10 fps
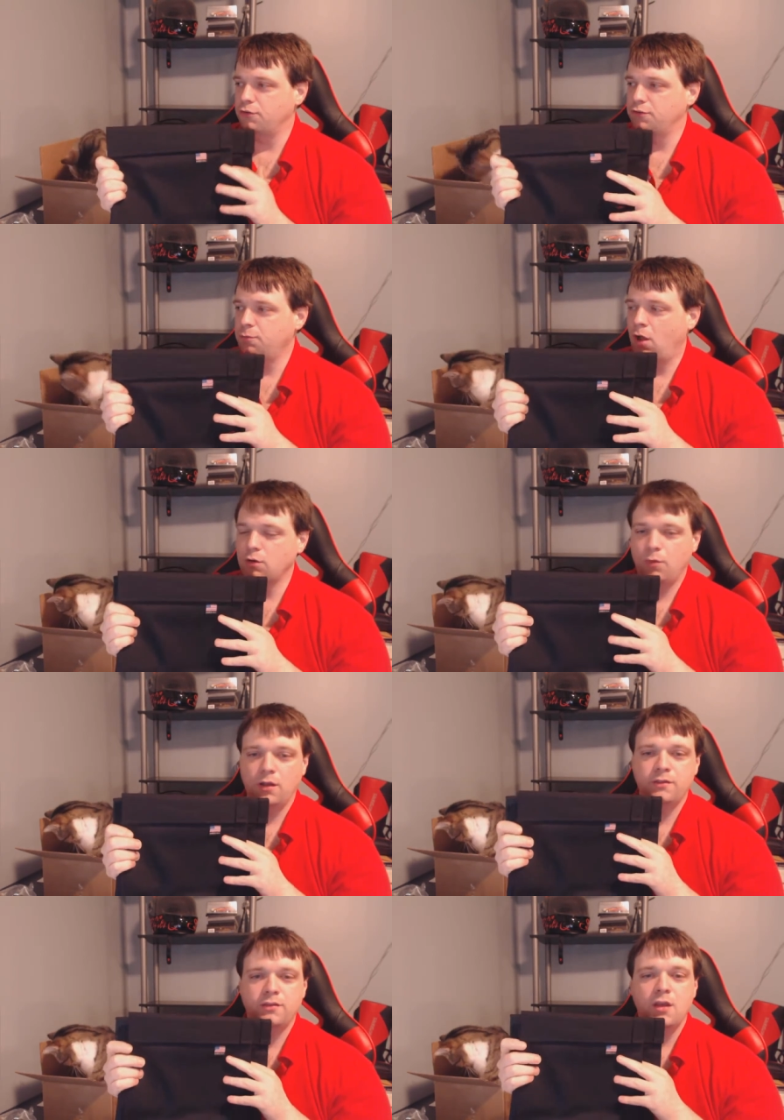and smaller
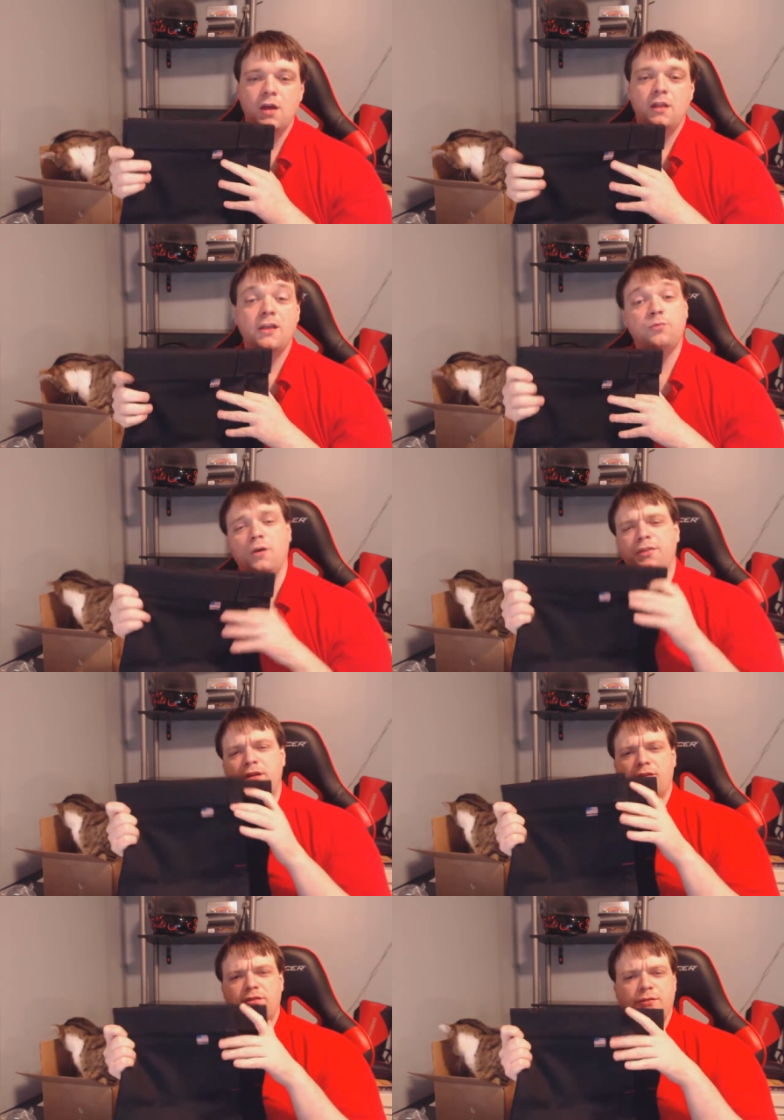ones, that's one
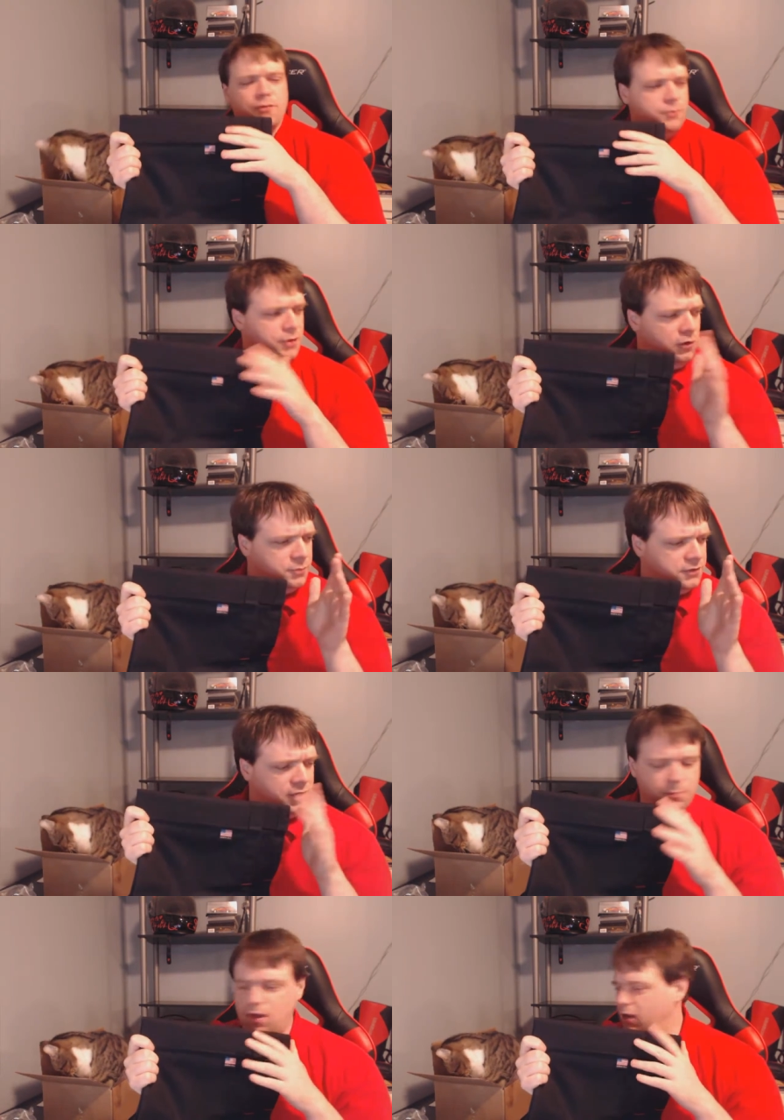thing that's different from the Ultimate
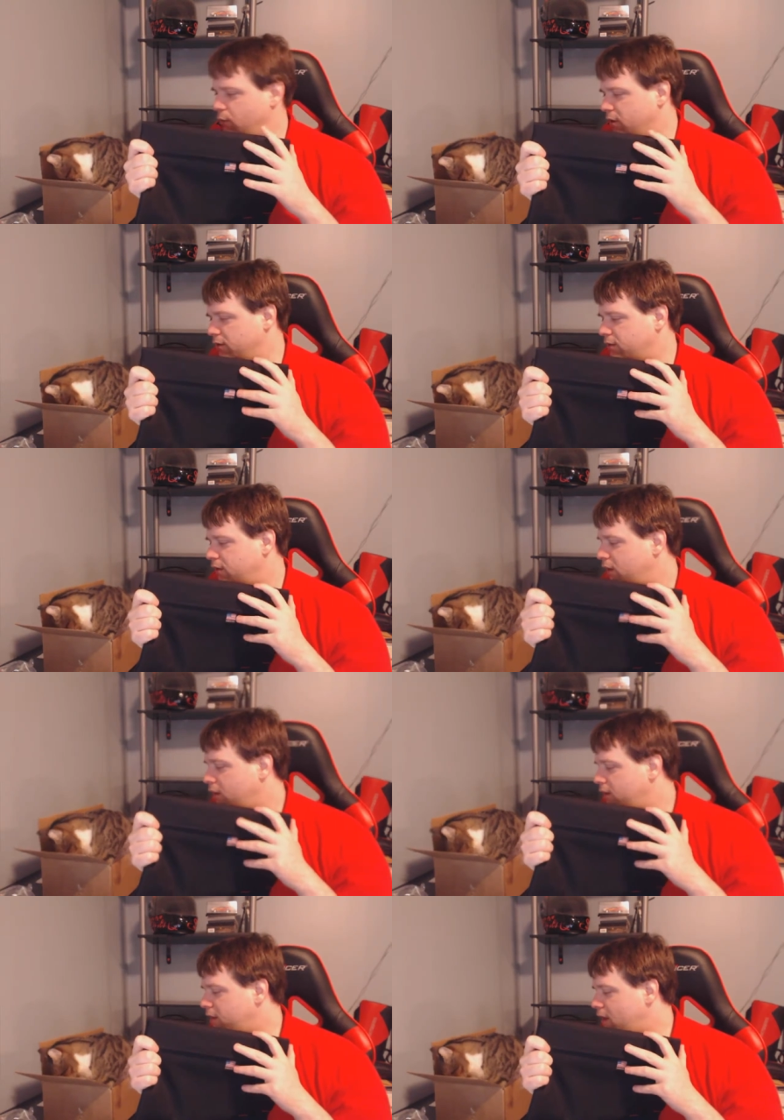Sandbag one,
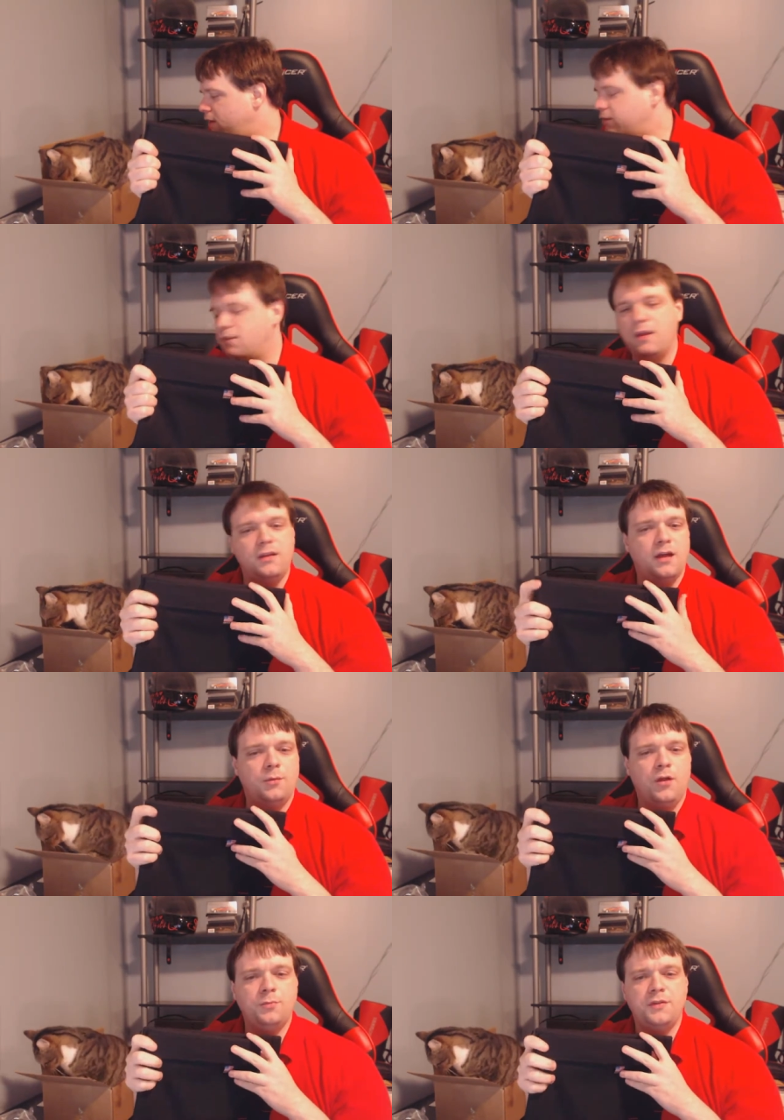and that is that
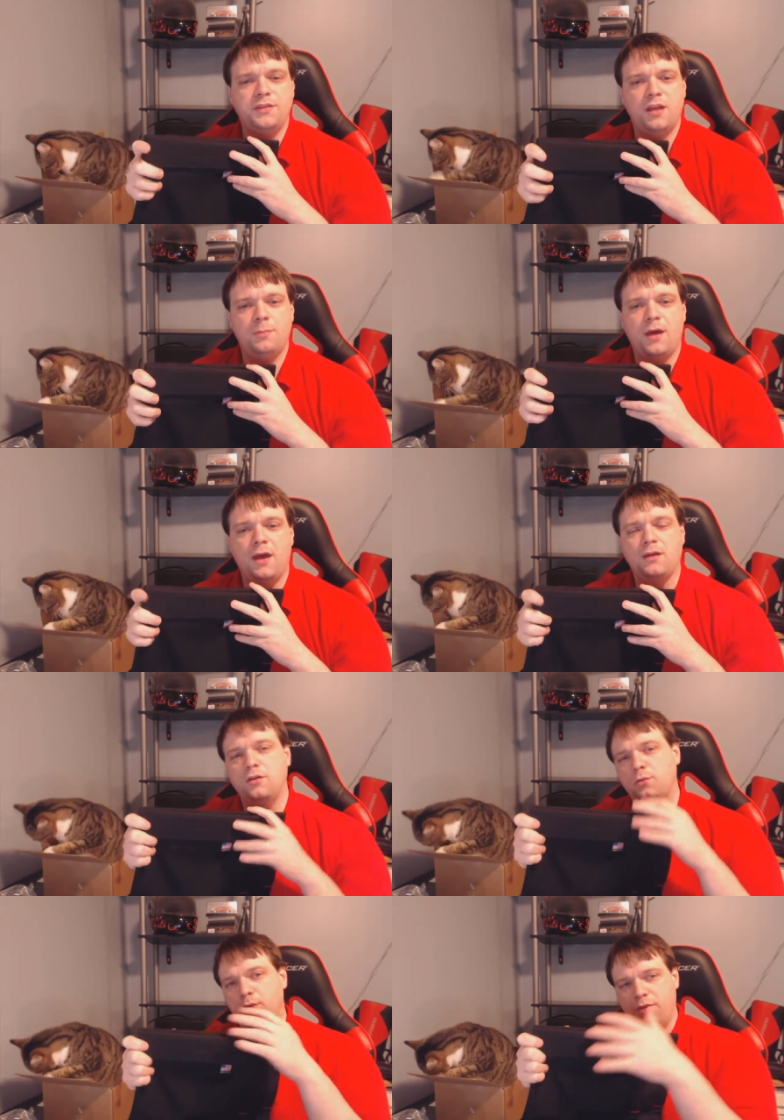Ultimate Sandbag,
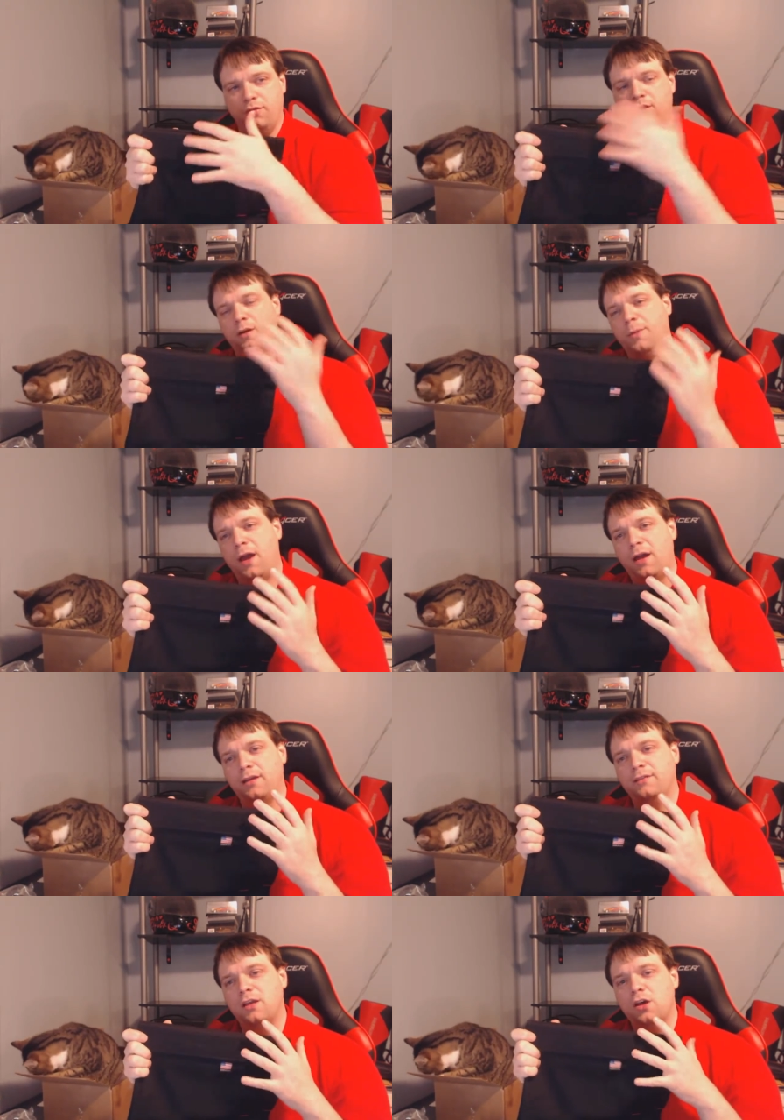with their
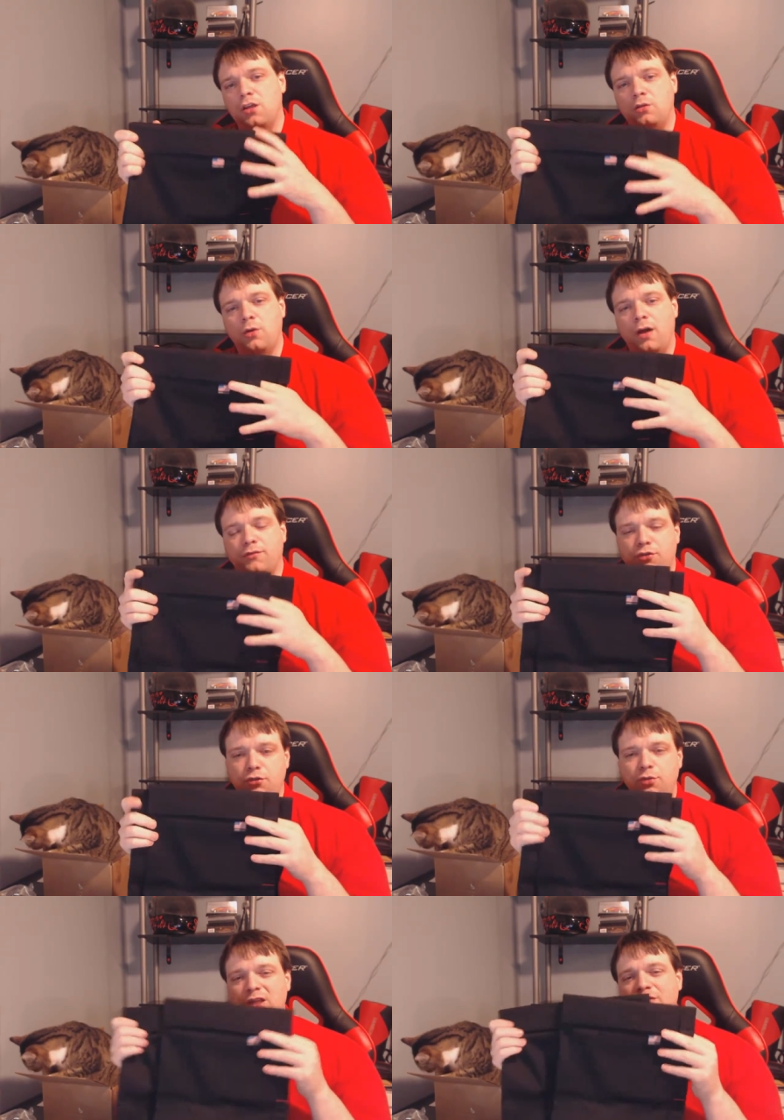bags, you have
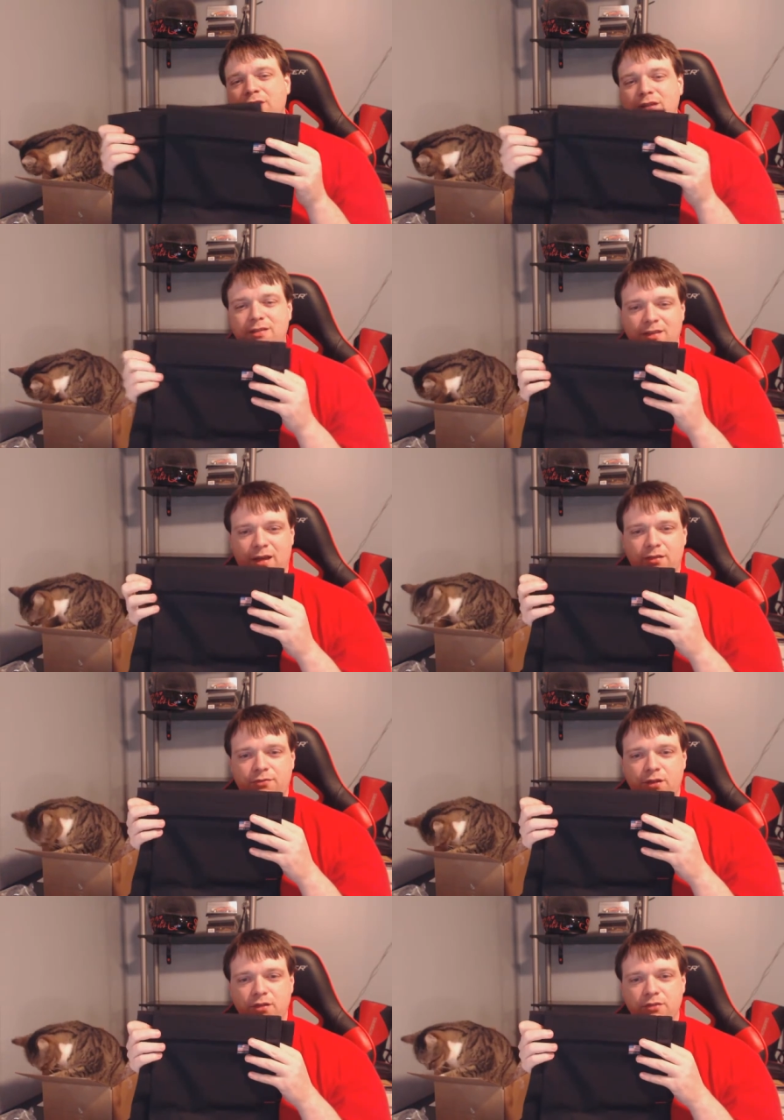two evenly
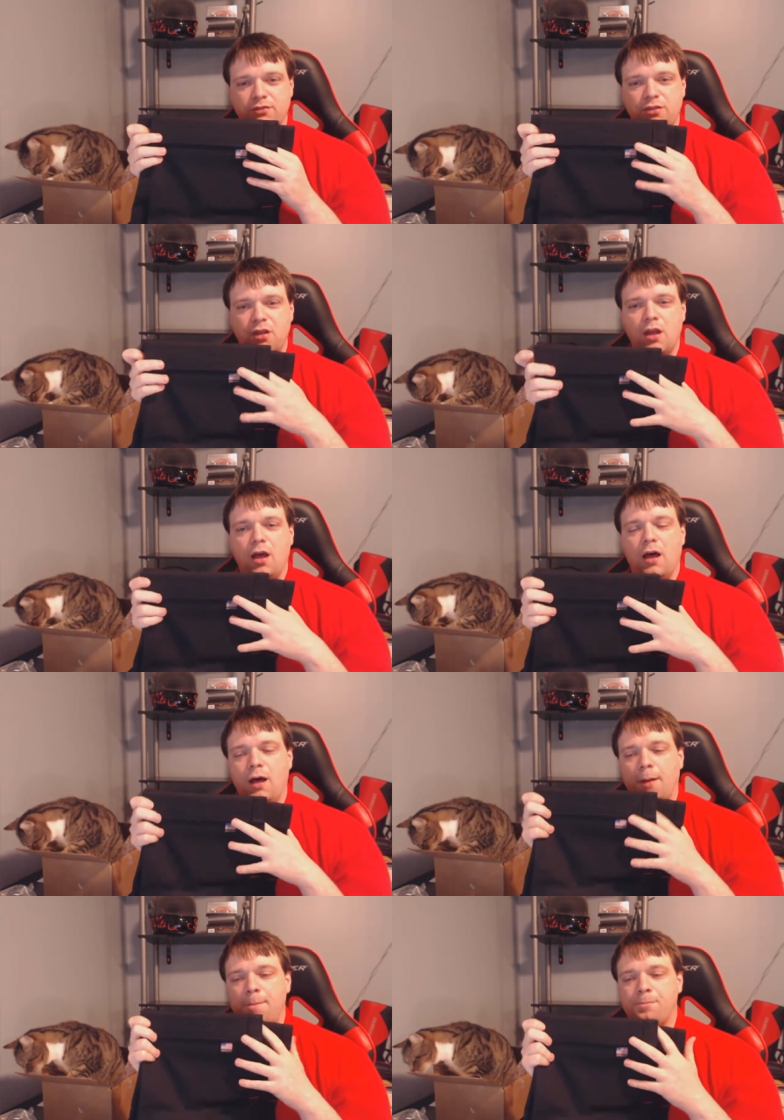sized fillers.
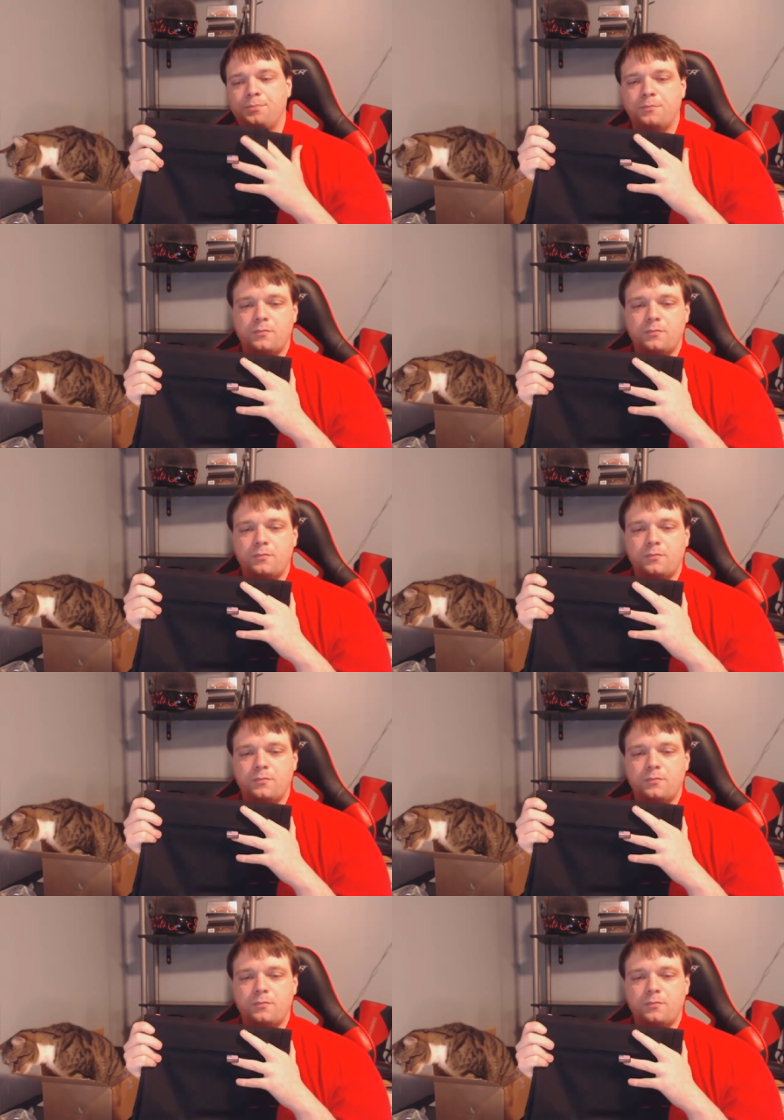Well,